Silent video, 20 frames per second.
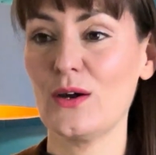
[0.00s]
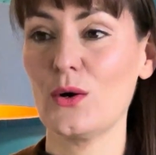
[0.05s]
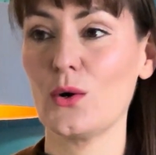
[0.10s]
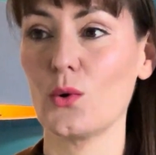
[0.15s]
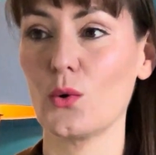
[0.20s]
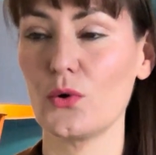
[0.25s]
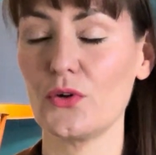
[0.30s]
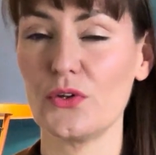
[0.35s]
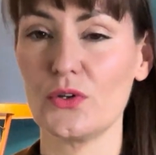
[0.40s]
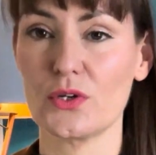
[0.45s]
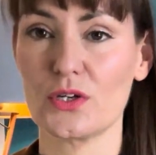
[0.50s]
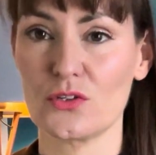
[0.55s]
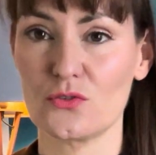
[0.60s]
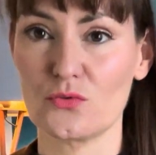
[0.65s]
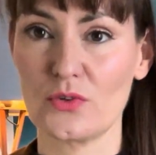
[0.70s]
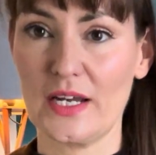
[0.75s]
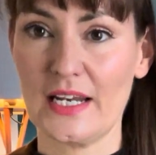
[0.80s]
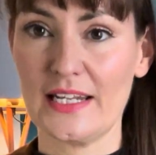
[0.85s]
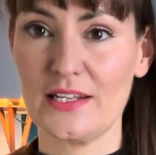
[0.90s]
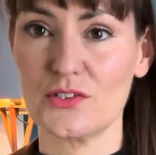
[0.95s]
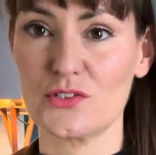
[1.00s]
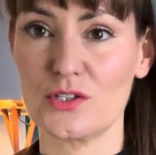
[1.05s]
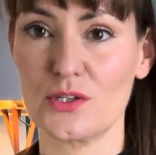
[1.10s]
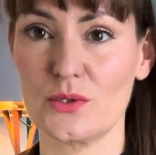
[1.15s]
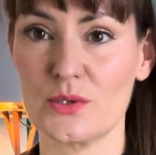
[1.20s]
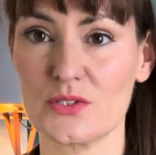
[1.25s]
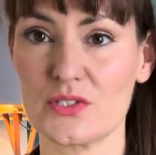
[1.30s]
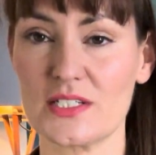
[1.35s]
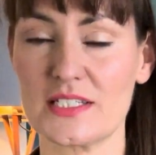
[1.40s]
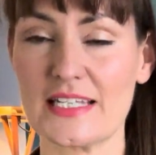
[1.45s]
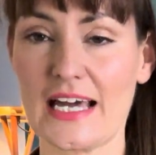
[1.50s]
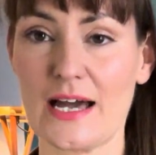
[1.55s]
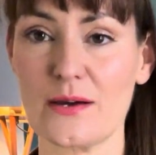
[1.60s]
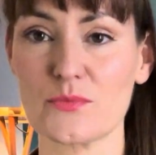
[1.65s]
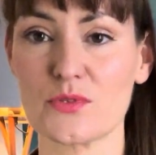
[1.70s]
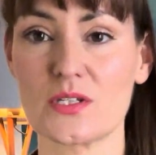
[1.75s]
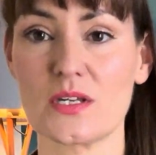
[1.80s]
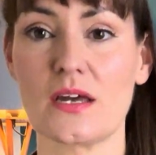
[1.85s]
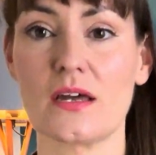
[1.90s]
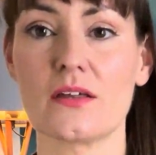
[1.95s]
all you could really do is
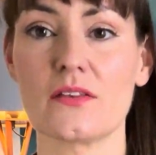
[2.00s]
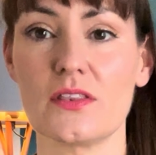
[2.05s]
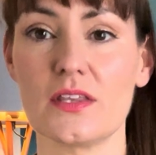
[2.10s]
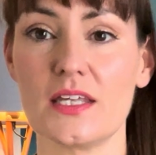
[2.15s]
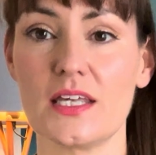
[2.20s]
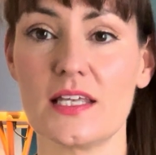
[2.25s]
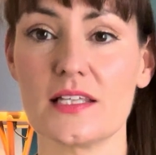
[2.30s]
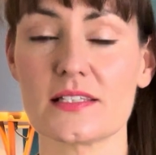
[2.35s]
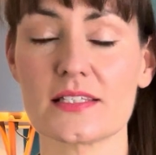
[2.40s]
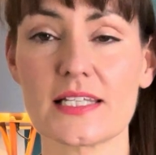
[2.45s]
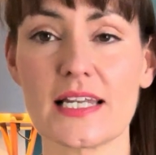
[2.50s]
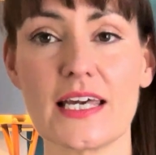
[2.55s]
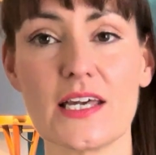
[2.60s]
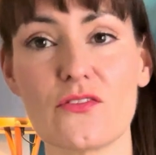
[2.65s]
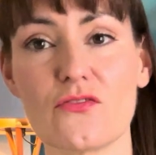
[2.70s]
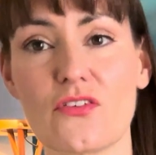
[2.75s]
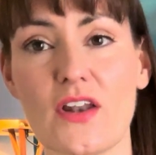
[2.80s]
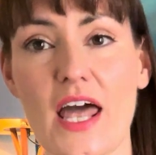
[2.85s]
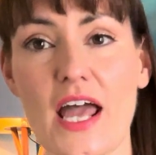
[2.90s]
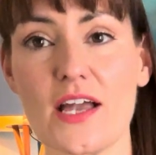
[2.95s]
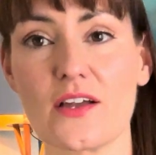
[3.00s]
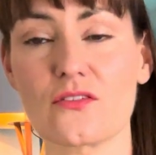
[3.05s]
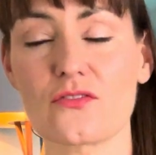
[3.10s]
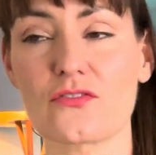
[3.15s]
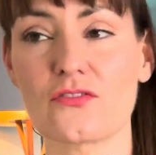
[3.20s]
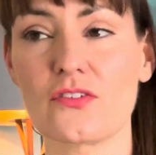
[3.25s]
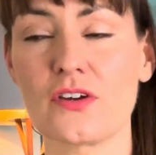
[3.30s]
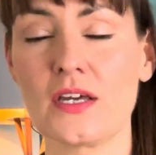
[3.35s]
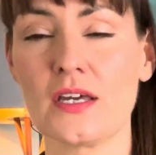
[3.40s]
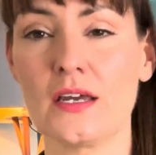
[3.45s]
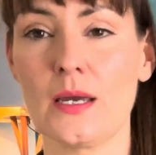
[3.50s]
adapt the sleeve length,